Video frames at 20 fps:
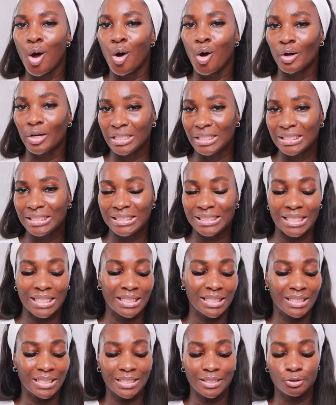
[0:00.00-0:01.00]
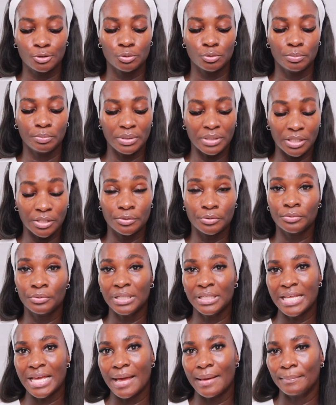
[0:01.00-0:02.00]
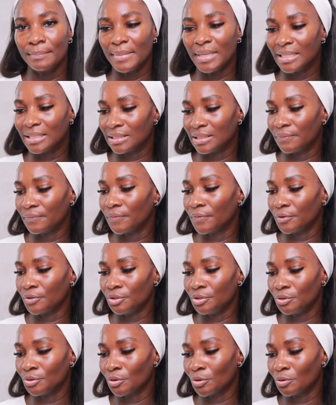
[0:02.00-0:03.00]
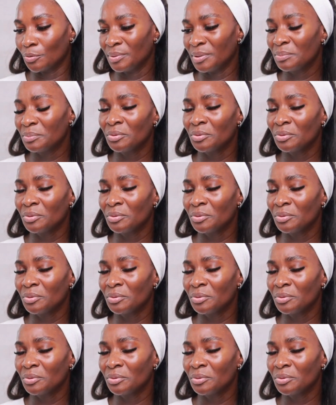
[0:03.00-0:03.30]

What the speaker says: oily skin, this would be really amazing for you. Or